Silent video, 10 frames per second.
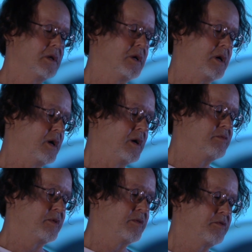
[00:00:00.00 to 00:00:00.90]

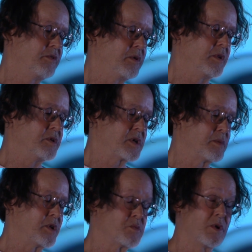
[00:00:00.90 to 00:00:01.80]
some of
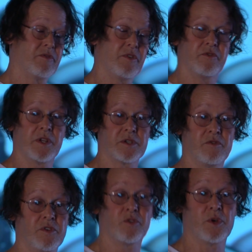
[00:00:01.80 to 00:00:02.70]
those wonderful feelings of
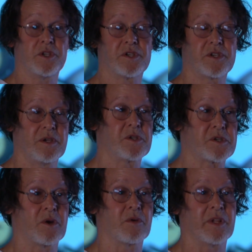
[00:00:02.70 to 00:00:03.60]
youth, which is
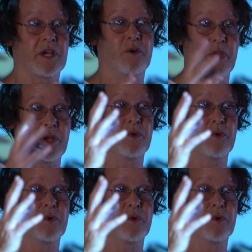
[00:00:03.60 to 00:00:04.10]
certainly a great